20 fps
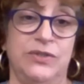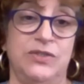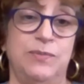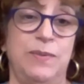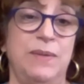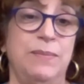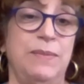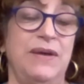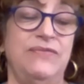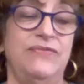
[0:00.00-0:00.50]
It's
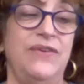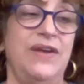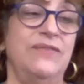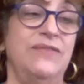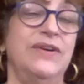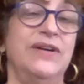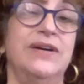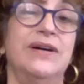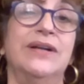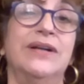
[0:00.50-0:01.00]
been my
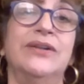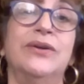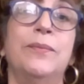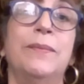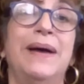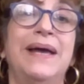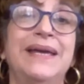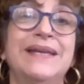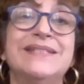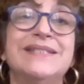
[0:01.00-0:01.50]
favorite color
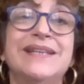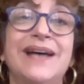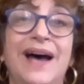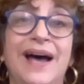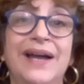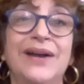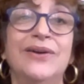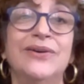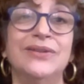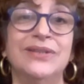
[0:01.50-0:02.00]
my
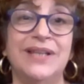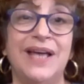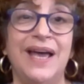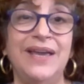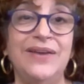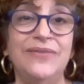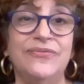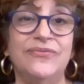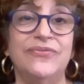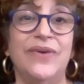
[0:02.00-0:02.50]
entire
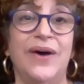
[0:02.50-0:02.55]
life.